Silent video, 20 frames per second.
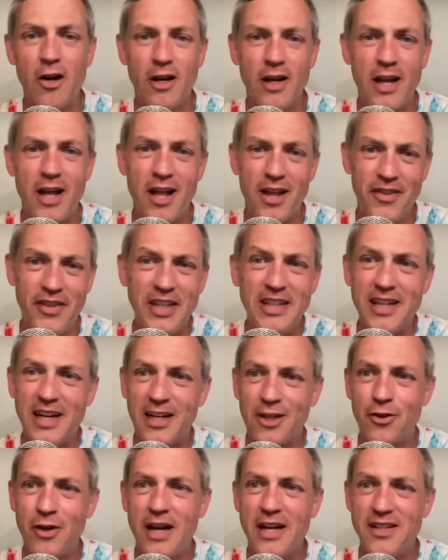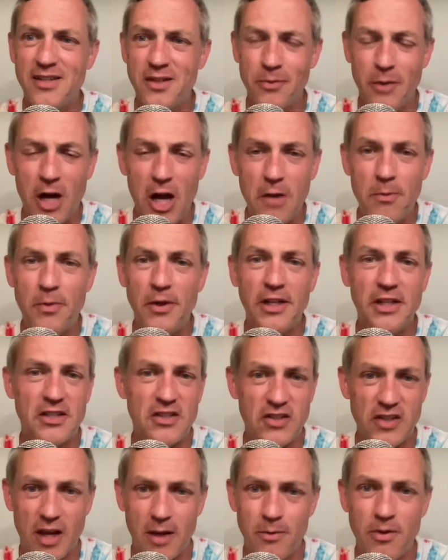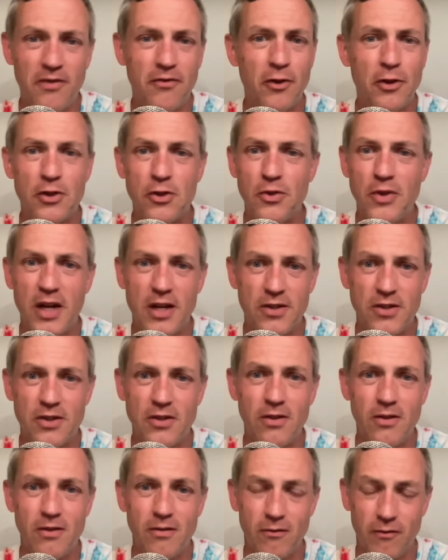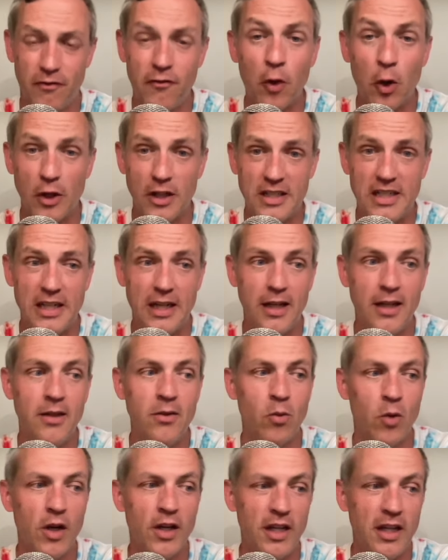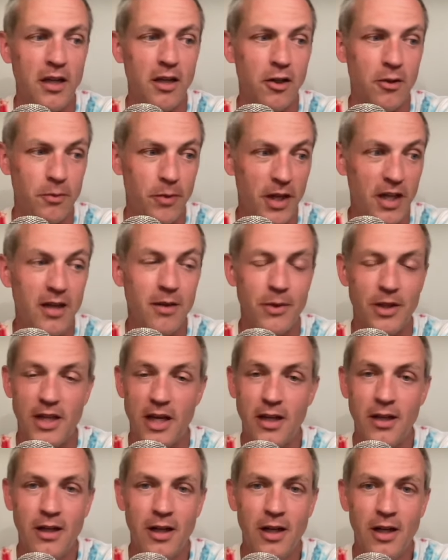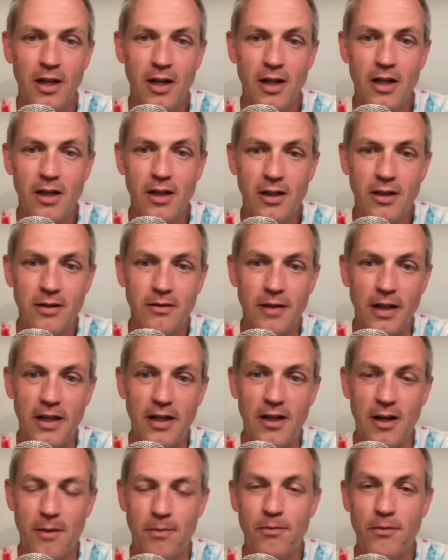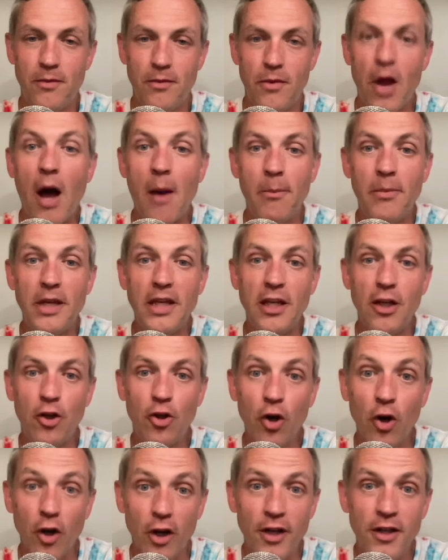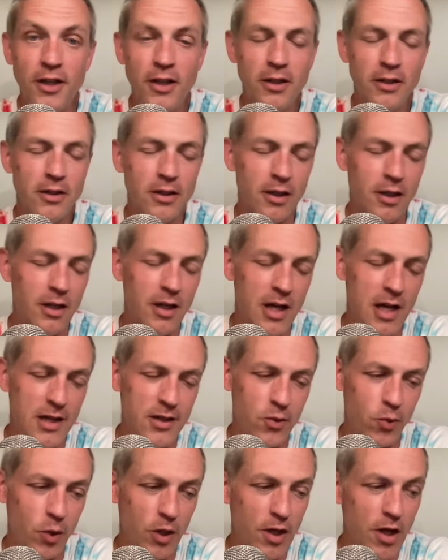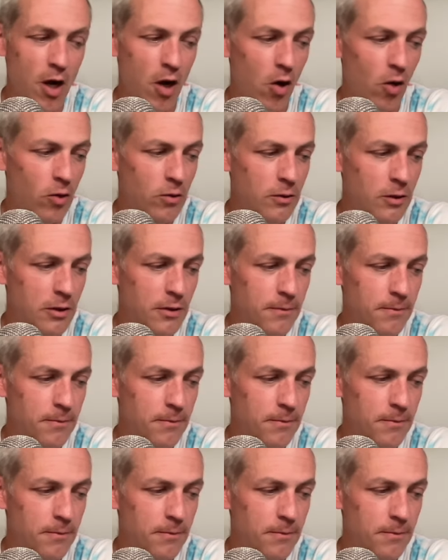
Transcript: And I, and I think that created some hype and excitement for 2014 and what he could be. I mean, they they ended up not being good, uh, as we know.